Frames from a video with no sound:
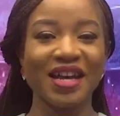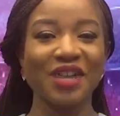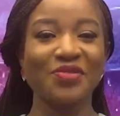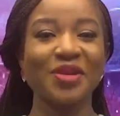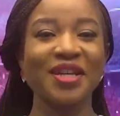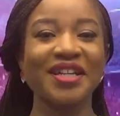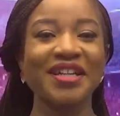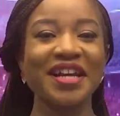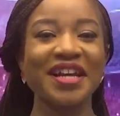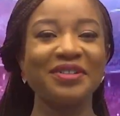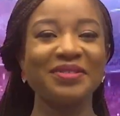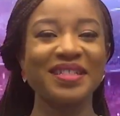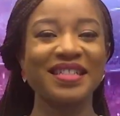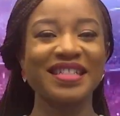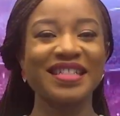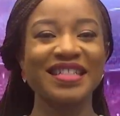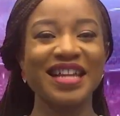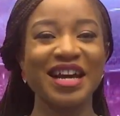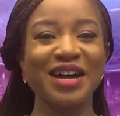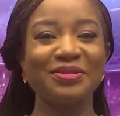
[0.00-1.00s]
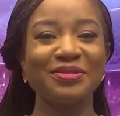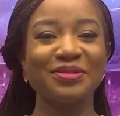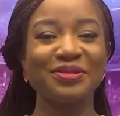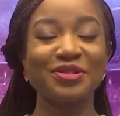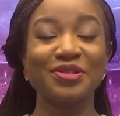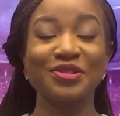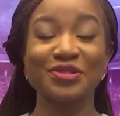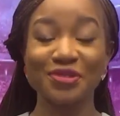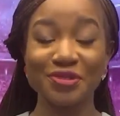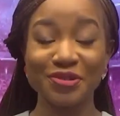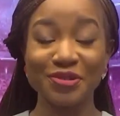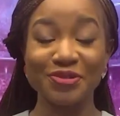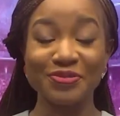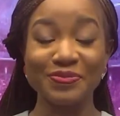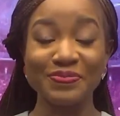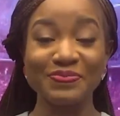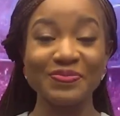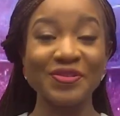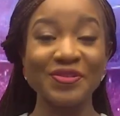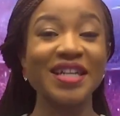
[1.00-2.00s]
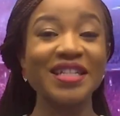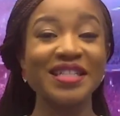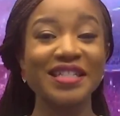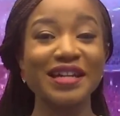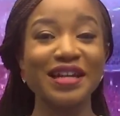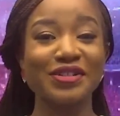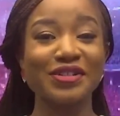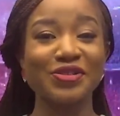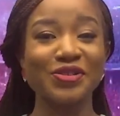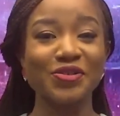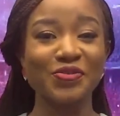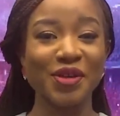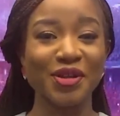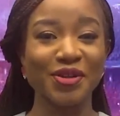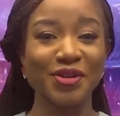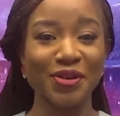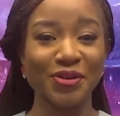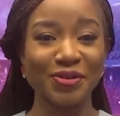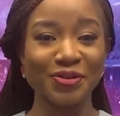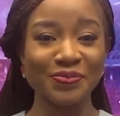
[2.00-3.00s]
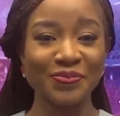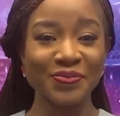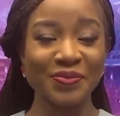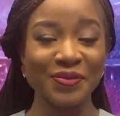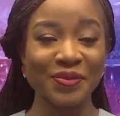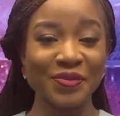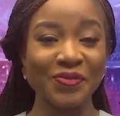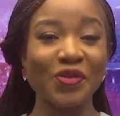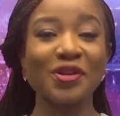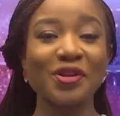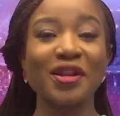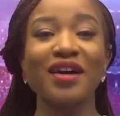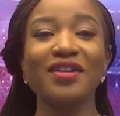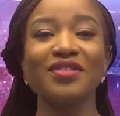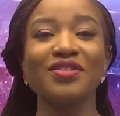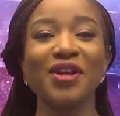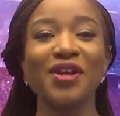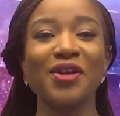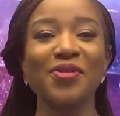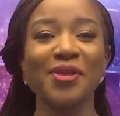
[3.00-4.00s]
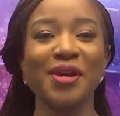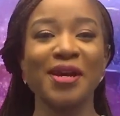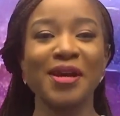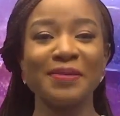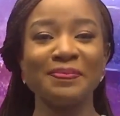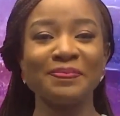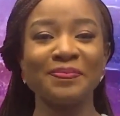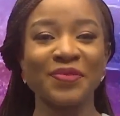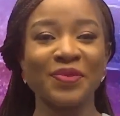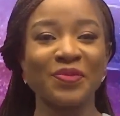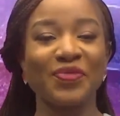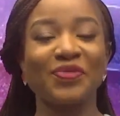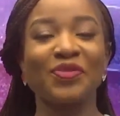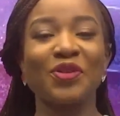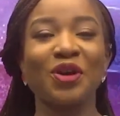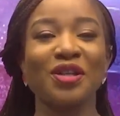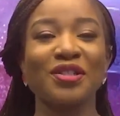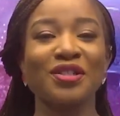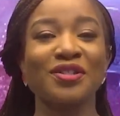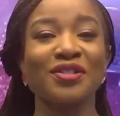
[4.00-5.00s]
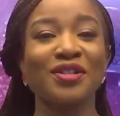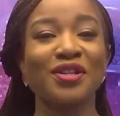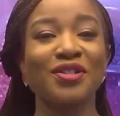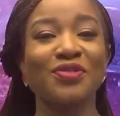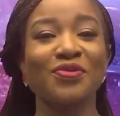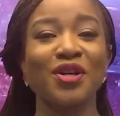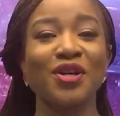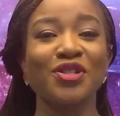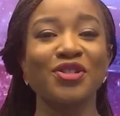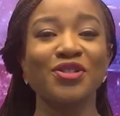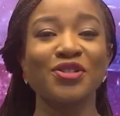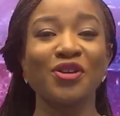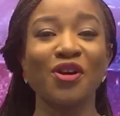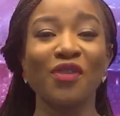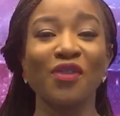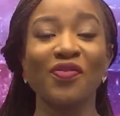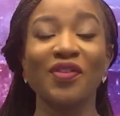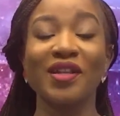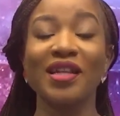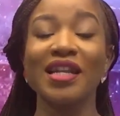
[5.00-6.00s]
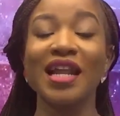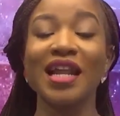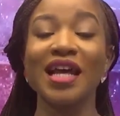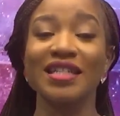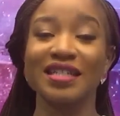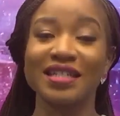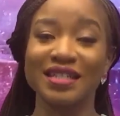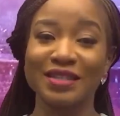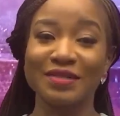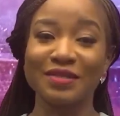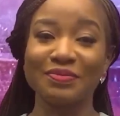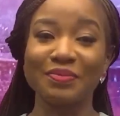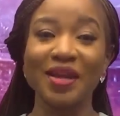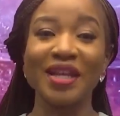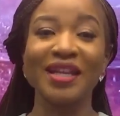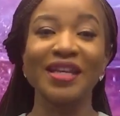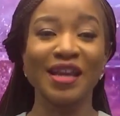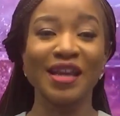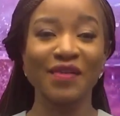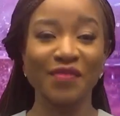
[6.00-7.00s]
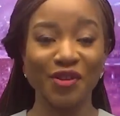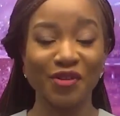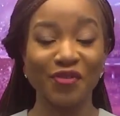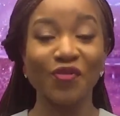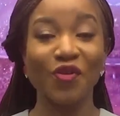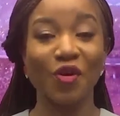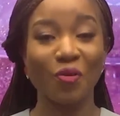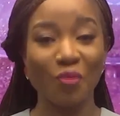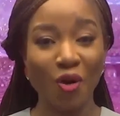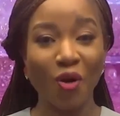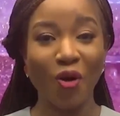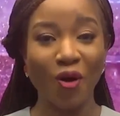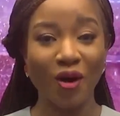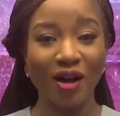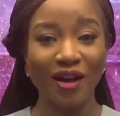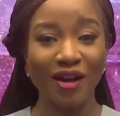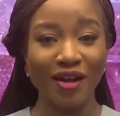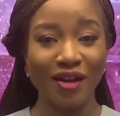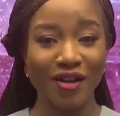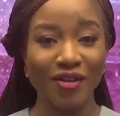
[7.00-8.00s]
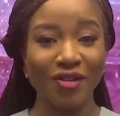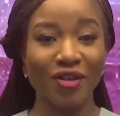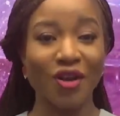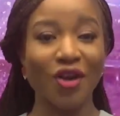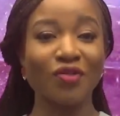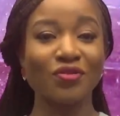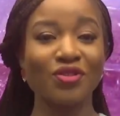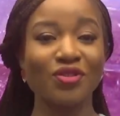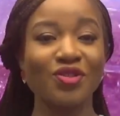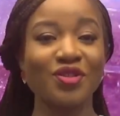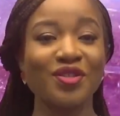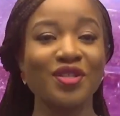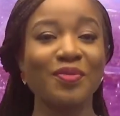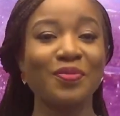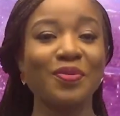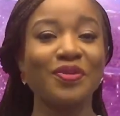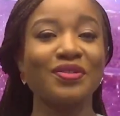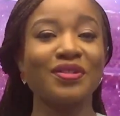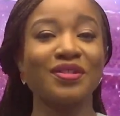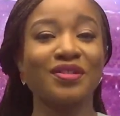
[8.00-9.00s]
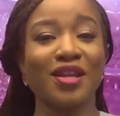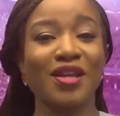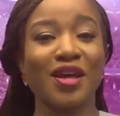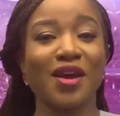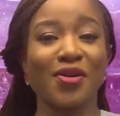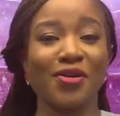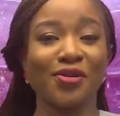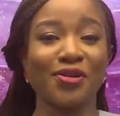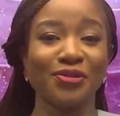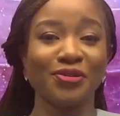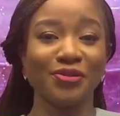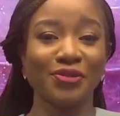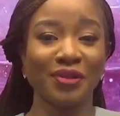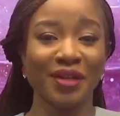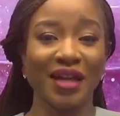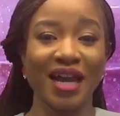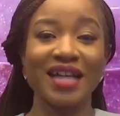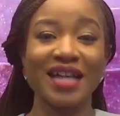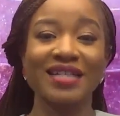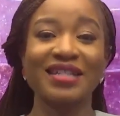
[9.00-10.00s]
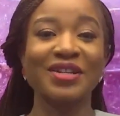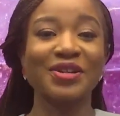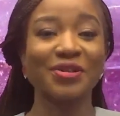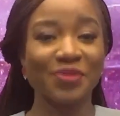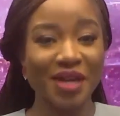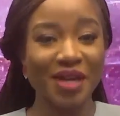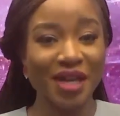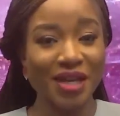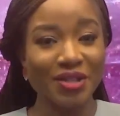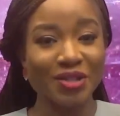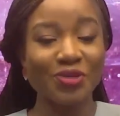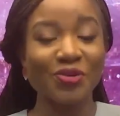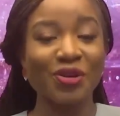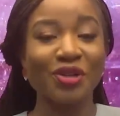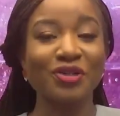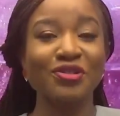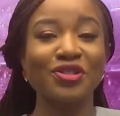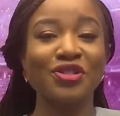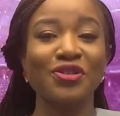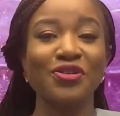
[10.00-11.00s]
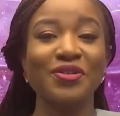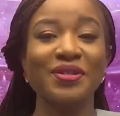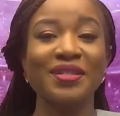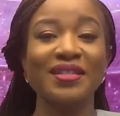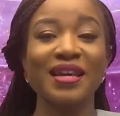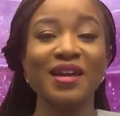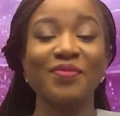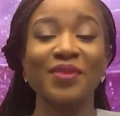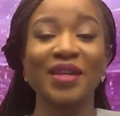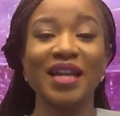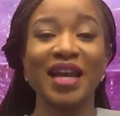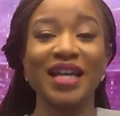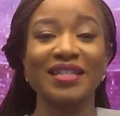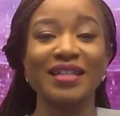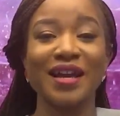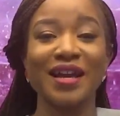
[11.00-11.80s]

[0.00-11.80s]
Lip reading: And we are counting down to the international window for Nigeria. We've got a situation of less being given for more. Coach Joseph Peseiro has agreed to continue serving as the